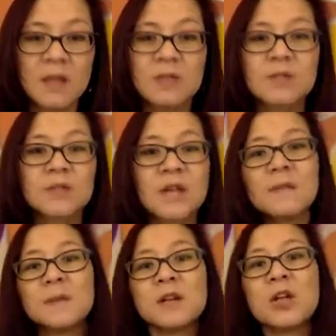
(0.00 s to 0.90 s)
So
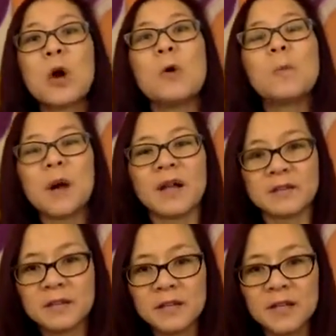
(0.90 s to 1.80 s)
type in go
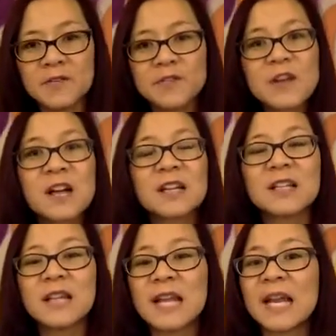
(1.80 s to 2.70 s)
button if you're not going to
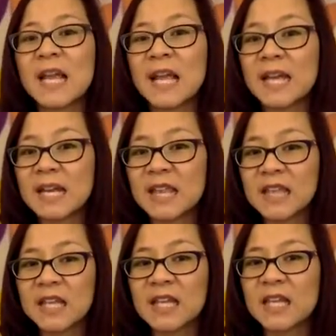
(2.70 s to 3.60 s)
let
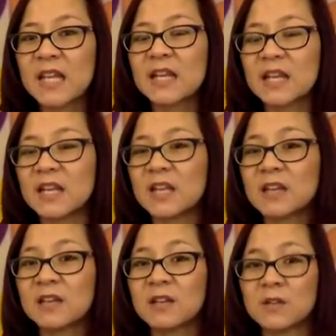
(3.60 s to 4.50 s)
anything get
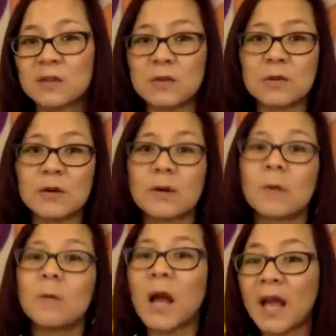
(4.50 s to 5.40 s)
in your
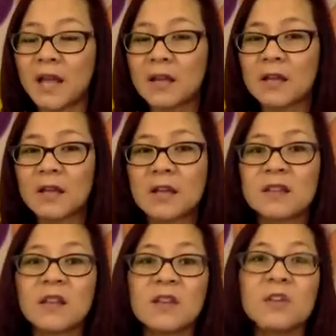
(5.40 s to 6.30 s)
way,
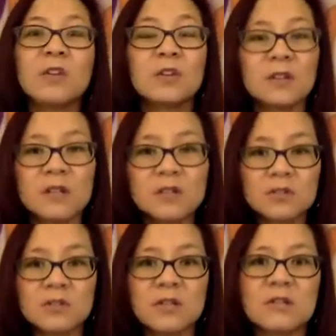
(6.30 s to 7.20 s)
that you're going to
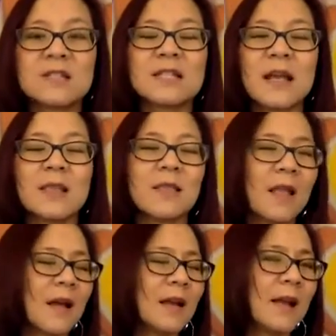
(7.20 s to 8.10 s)
treat your
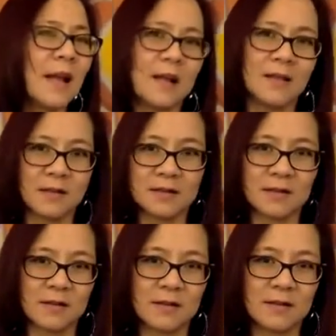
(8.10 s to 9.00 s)
deadline
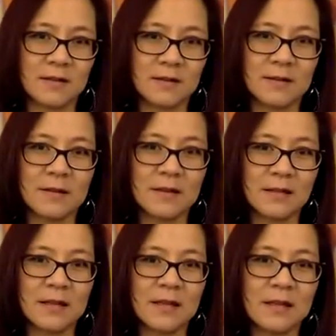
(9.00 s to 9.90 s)
calendar
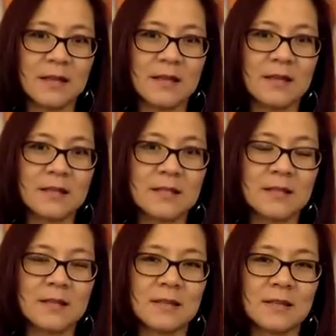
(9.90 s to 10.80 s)
like it
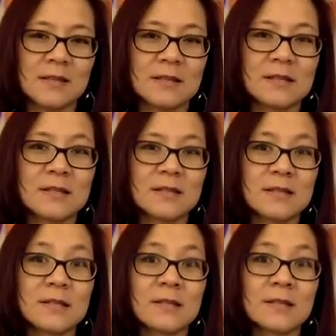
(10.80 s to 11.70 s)
is
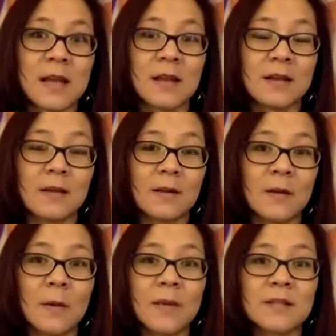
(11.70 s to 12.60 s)
set. You're
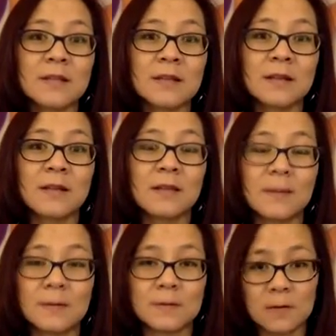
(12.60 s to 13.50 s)
going to hit
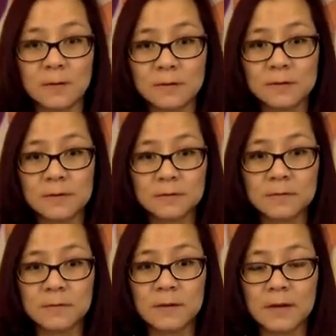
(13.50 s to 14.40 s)
those goals.
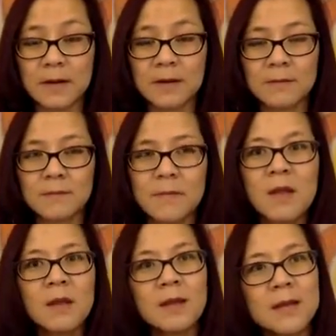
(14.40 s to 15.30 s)
All right.
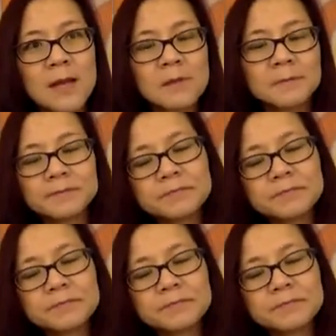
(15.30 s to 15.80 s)
Now,